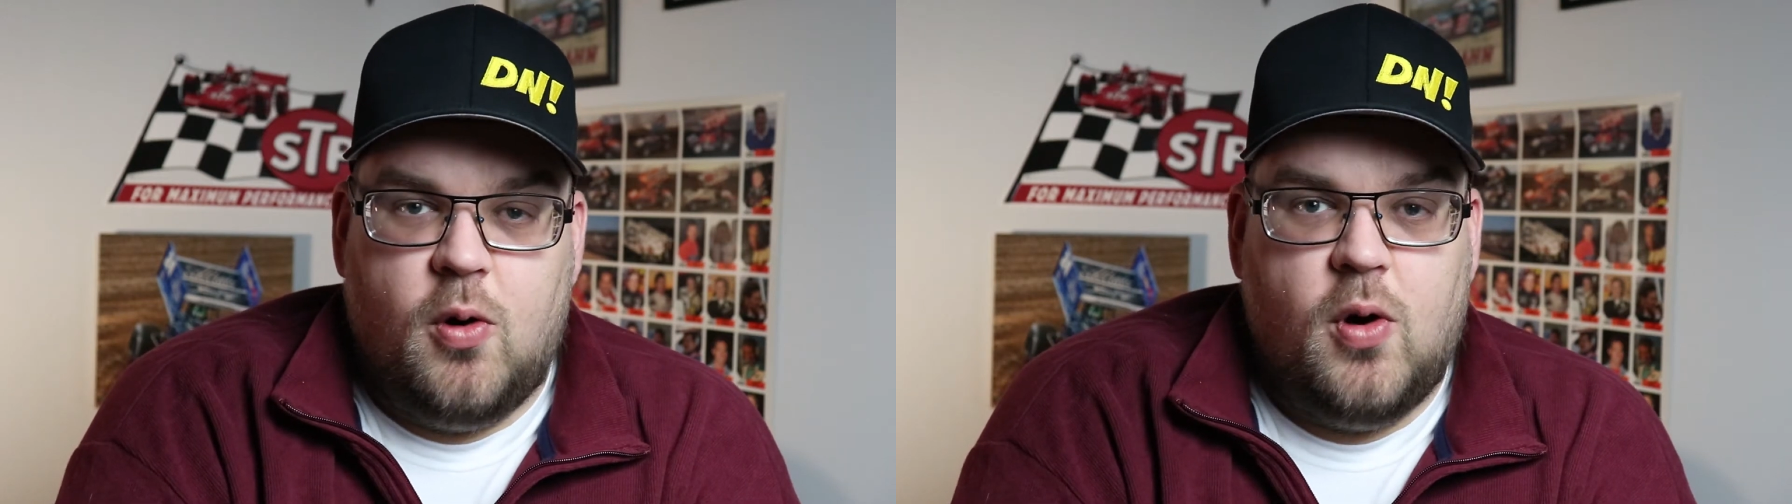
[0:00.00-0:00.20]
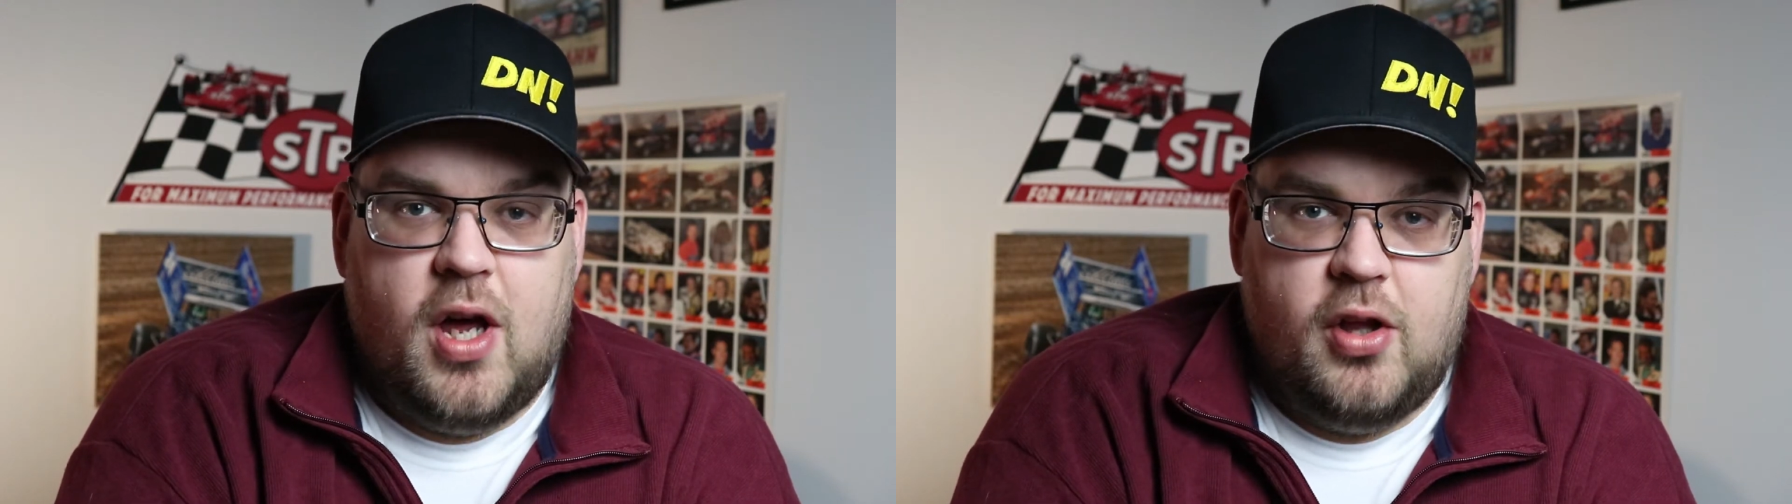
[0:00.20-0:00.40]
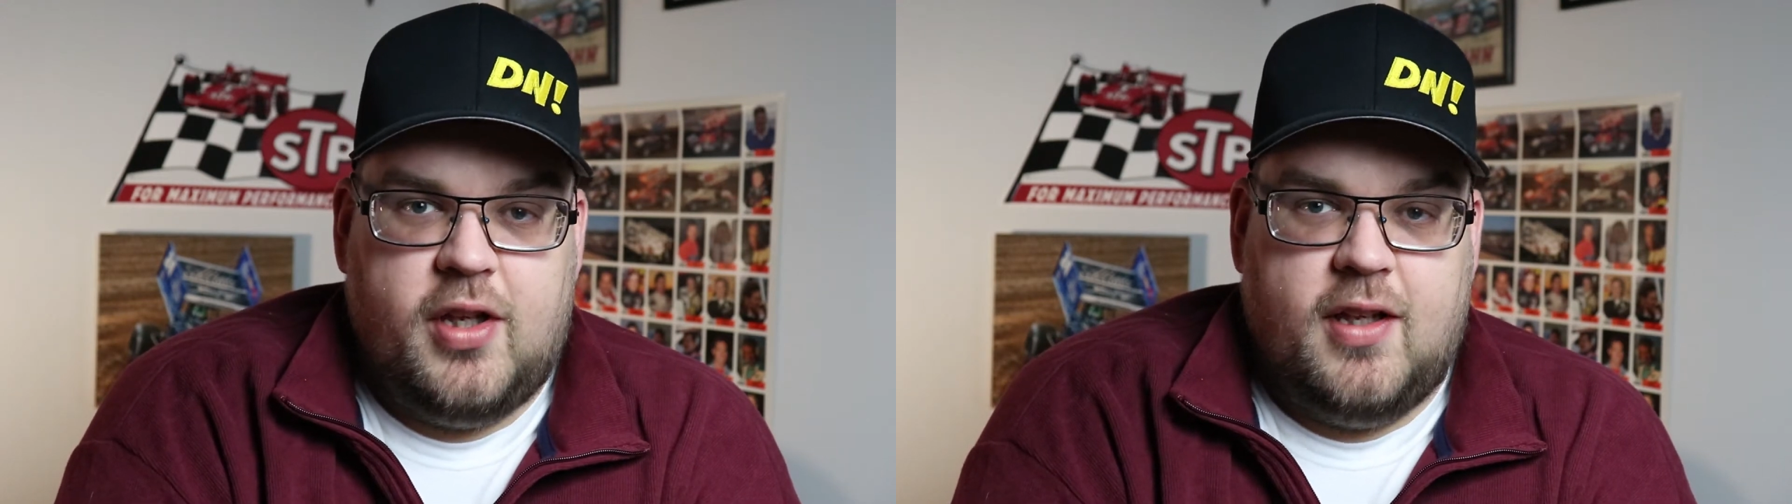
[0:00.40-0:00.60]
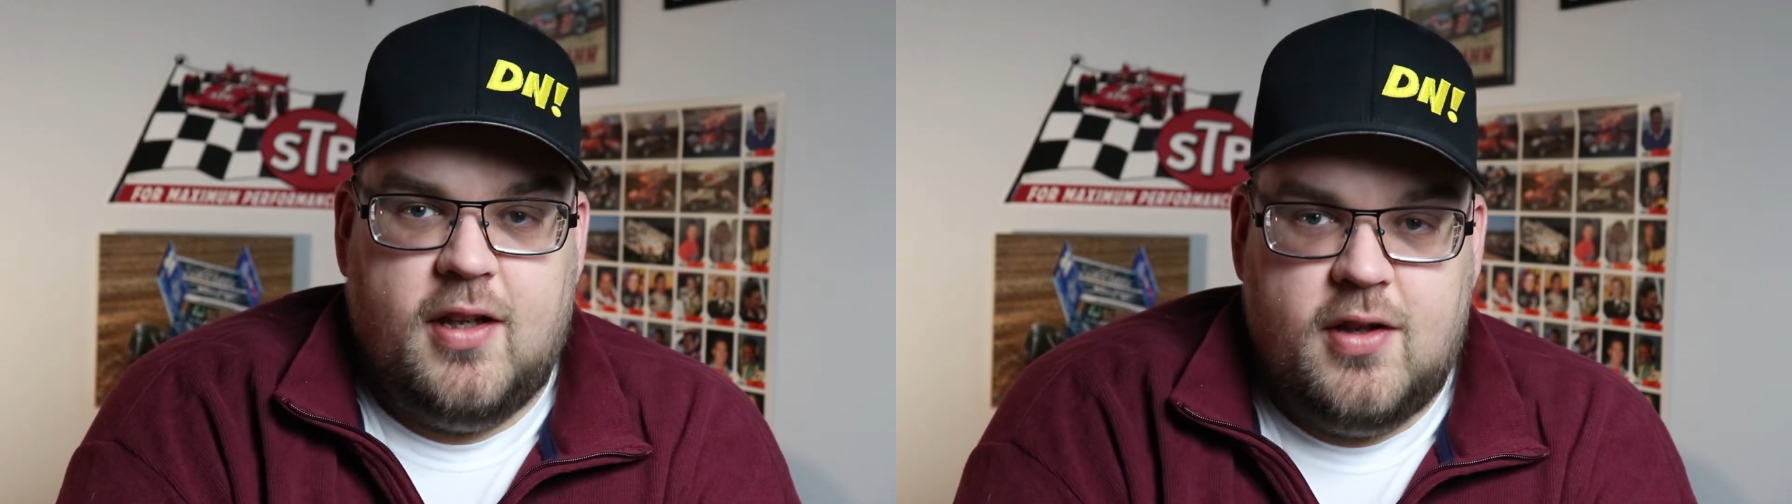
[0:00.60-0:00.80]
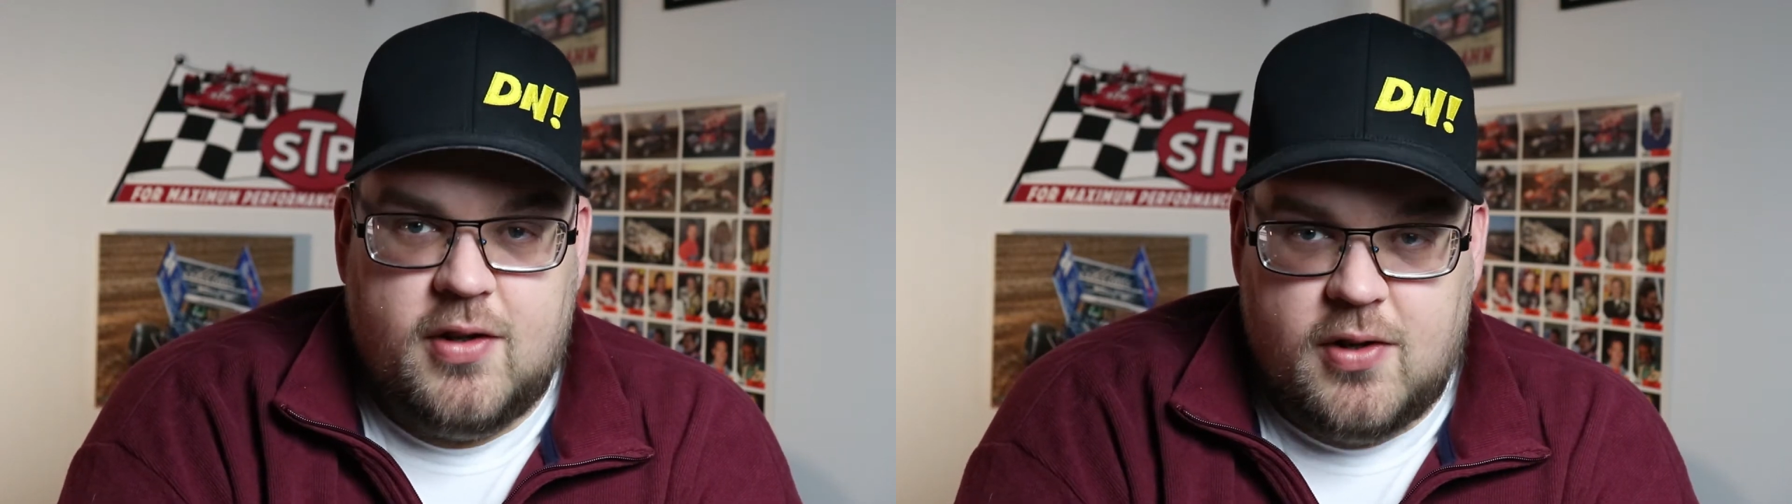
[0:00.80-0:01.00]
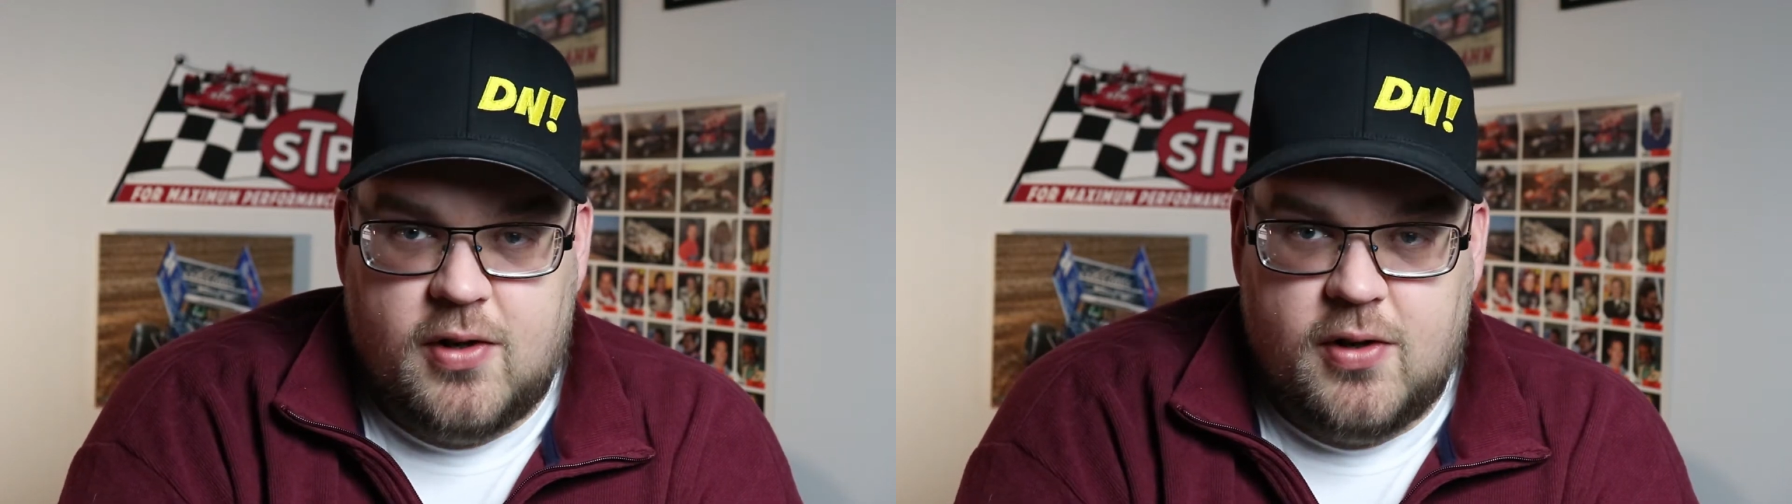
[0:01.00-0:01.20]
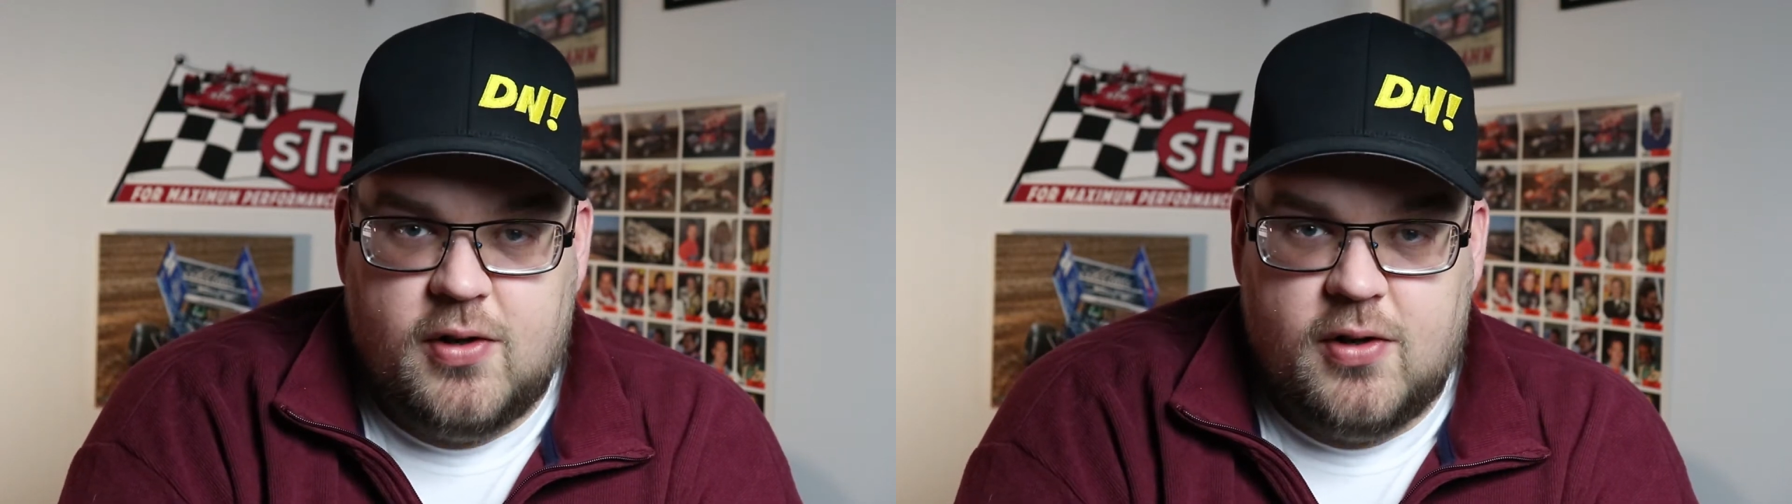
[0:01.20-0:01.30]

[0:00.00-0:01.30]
old Elliott in the Dirt